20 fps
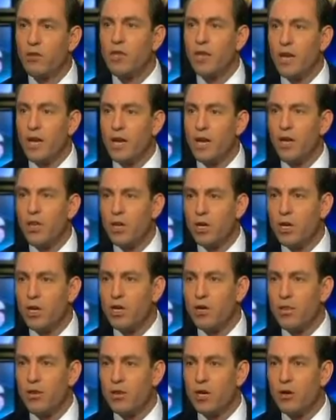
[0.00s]
or take another
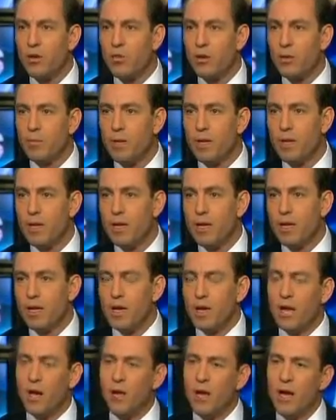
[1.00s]
look at that agreement.
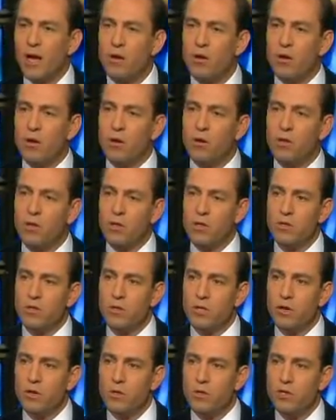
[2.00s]
Now, I don't
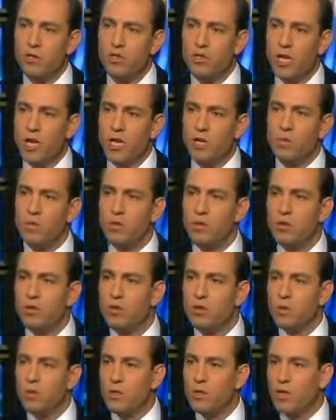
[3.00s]
understand what's changed,
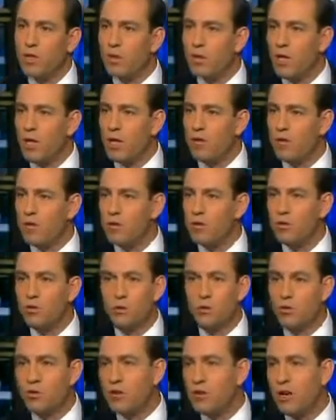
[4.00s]
because when they entered
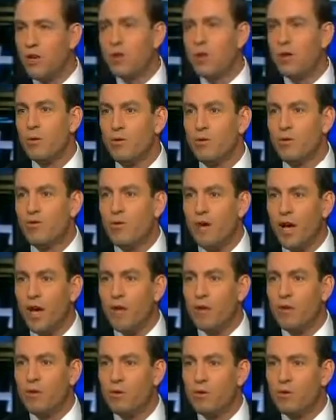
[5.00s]
into it, said everything was
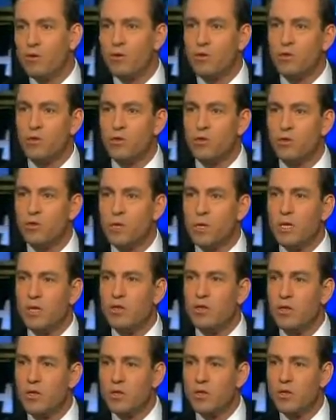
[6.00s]
fine, New York's issues would be
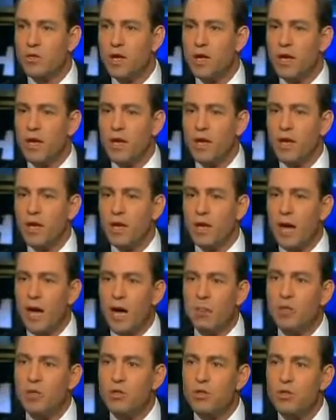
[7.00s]
addressed.
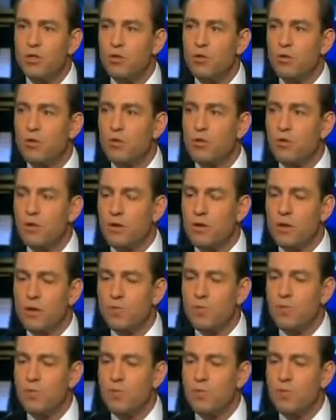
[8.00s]
I'm concerned,